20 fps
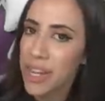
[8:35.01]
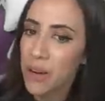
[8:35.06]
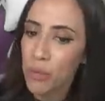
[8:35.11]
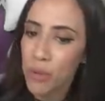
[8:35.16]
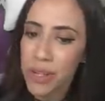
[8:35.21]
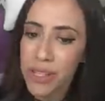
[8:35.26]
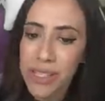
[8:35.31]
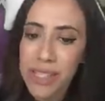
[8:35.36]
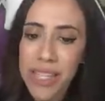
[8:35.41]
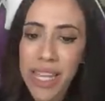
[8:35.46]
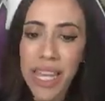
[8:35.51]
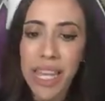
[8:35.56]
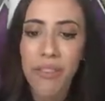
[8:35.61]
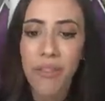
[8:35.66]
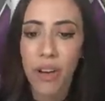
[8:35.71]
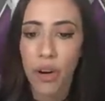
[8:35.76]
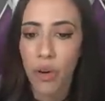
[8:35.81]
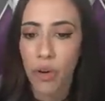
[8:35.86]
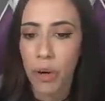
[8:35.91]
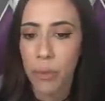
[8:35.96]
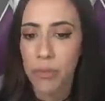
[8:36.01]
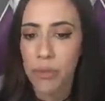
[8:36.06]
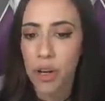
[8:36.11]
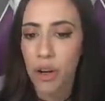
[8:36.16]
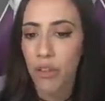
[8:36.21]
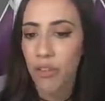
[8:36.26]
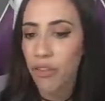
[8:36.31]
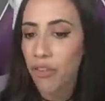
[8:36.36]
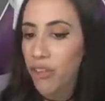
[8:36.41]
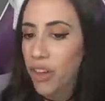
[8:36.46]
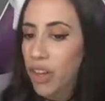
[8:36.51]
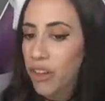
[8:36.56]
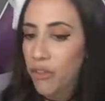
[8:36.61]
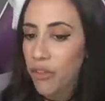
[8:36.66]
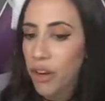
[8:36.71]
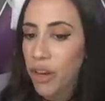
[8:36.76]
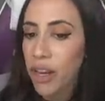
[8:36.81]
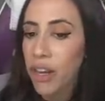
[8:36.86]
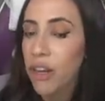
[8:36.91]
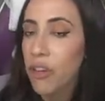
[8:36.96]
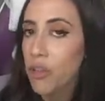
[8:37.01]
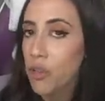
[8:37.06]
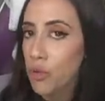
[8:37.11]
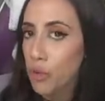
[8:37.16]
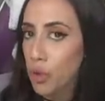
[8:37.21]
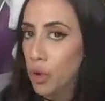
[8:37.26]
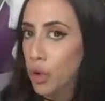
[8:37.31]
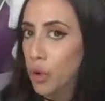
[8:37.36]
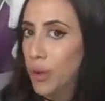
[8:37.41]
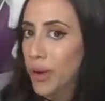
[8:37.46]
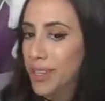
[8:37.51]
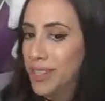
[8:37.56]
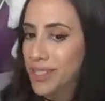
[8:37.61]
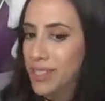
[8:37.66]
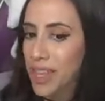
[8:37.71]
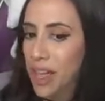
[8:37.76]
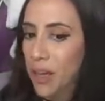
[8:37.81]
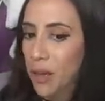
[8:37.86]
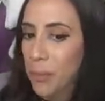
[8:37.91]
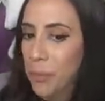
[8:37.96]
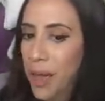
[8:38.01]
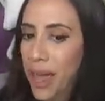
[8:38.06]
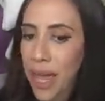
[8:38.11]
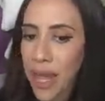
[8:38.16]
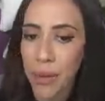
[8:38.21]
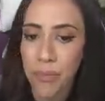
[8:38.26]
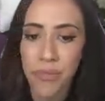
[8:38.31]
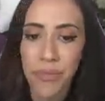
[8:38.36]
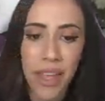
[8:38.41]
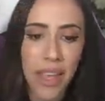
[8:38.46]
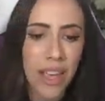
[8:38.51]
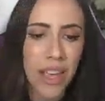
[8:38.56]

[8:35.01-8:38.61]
and receive crypto fee-free through SellPay.